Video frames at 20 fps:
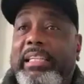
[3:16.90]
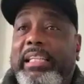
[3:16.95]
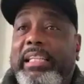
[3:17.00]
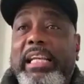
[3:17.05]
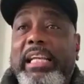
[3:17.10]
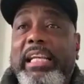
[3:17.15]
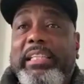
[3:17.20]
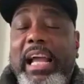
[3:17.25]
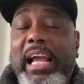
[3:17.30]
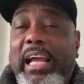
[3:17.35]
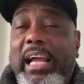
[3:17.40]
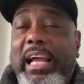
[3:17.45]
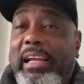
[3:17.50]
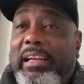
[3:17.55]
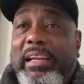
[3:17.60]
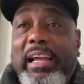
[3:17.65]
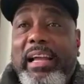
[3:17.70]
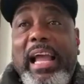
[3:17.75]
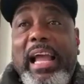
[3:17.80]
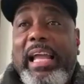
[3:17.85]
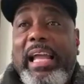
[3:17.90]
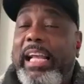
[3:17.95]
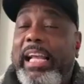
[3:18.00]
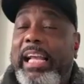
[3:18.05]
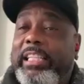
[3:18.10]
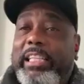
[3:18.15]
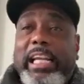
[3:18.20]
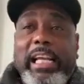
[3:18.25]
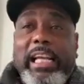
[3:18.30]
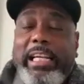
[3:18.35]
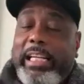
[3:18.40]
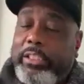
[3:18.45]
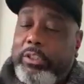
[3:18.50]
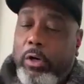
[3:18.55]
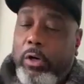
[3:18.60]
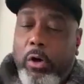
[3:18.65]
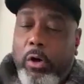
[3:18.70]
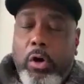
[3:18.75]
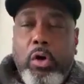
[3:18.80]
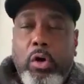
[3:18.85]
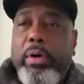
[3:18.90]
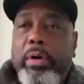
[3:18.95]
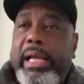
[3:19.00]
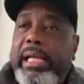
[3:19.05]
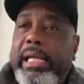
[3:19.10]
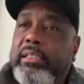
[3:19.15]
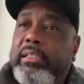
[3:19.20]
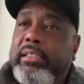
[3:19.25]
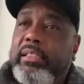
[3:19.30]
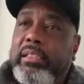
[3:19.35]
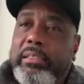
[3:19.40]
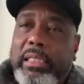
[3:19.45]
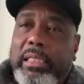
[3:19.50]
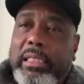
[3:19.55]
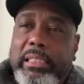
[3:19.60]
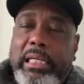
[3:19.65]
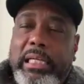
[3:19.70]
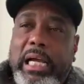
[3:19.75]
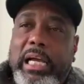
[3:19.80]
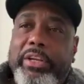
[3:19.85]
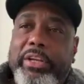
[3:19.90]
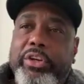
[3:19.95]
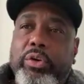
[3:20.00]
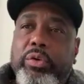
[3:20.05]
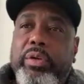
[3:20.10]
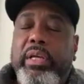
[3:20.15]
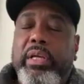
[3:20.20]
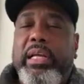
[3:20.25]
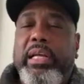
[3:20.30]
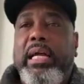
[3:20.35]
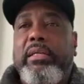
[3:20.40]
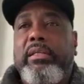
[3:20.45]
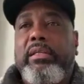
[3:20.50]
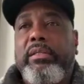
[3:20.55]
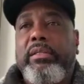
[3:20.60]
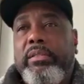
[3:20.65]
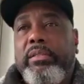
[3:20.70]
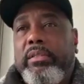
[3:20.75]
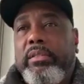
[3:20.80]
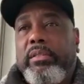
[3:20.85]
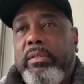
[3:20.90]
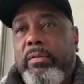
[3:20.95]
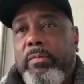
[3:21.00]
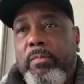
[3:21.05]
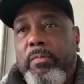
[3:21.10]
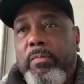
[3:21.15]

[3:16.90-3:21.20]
it's, it's, it's, and it's always the non-union actors.